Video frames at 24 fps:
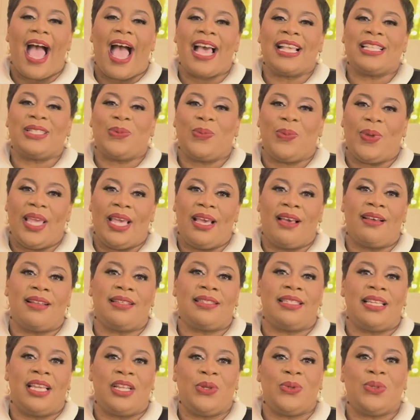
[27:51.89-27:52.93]
as we
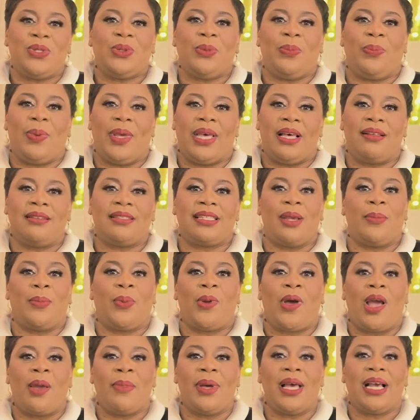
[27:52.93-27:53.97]
continue to build
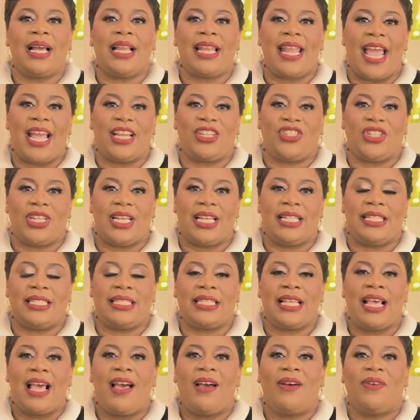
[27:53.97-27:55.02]
employment
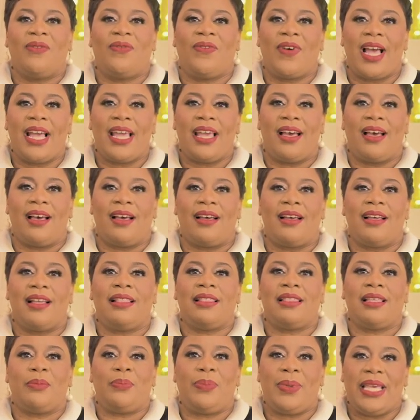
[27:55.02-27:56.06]
connections via
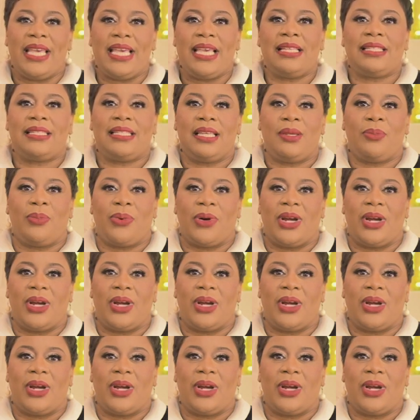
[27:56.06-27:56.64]
the BEC